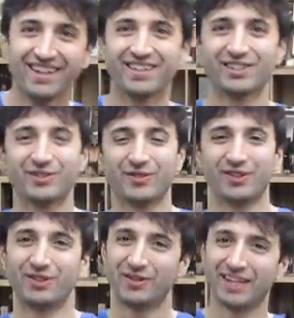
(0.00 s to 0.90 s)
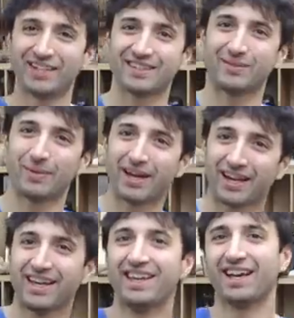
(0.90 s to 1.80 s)
so for the two days that I'm
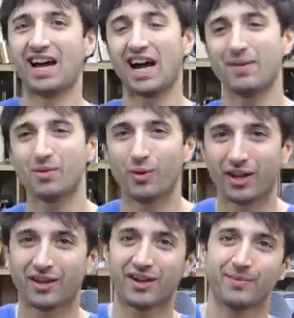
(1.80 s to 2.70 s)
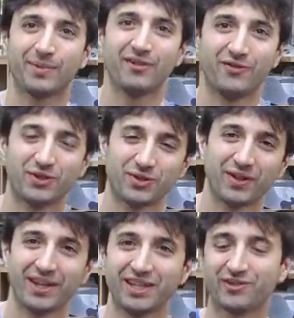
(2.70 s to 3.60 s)
back, I'll be working on my
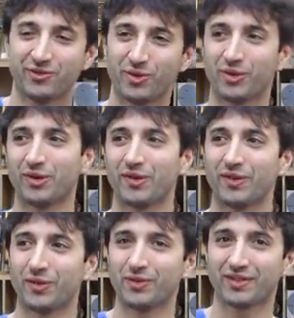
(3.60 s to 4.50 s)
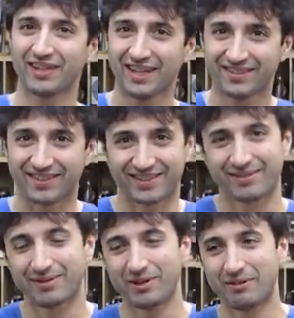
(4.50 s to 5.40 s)
visual aids for those classes.
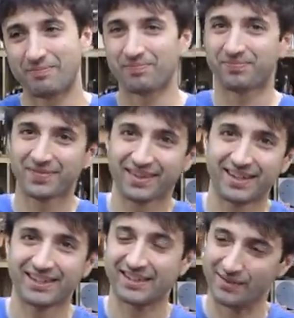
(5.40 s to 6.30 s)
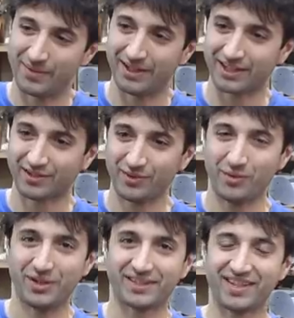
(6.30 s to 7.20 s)
So that's gonna be my next three
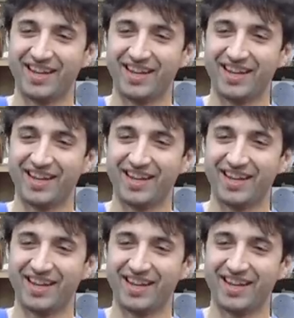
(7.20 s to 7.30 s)
weeks.